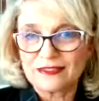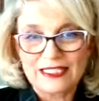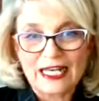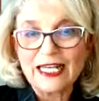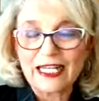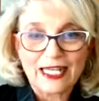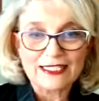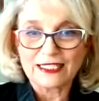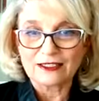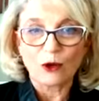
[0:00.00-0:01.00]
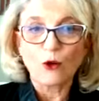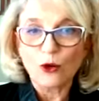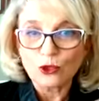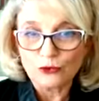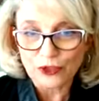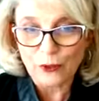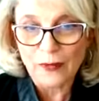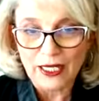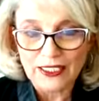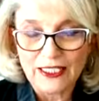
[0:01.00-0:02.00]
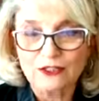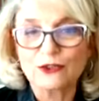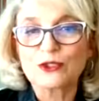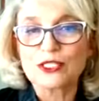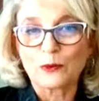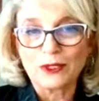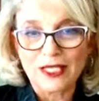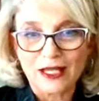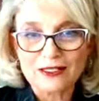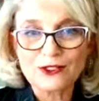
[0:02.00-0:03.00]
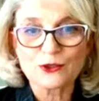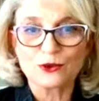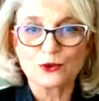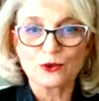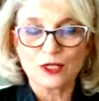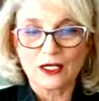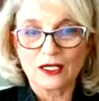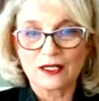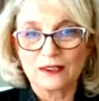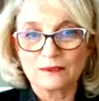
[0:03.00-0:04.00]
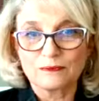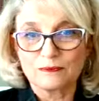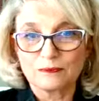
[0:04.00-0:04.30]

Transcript: delegating all of your money to someone else who um,